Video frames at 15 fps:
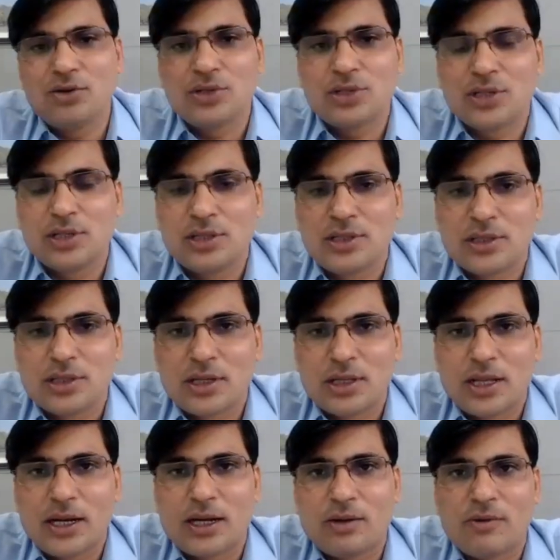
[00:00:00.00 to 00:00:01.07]
questions
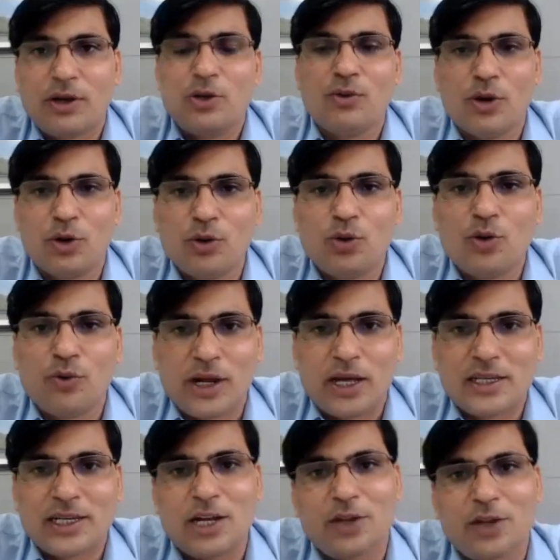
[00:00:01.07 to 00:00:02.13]
that why you want to go for
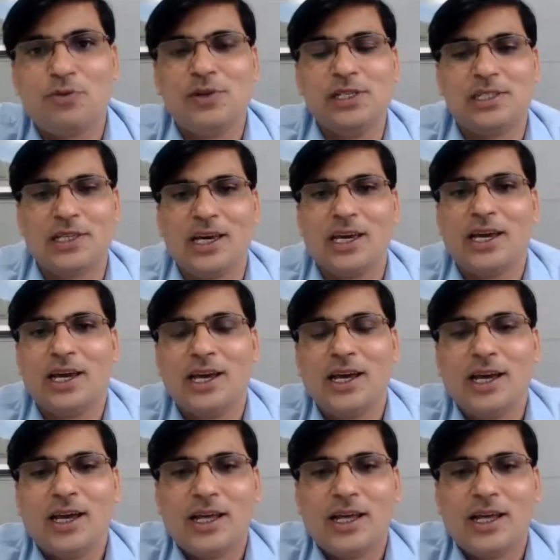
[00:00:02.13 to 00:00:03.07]
HR, if you will say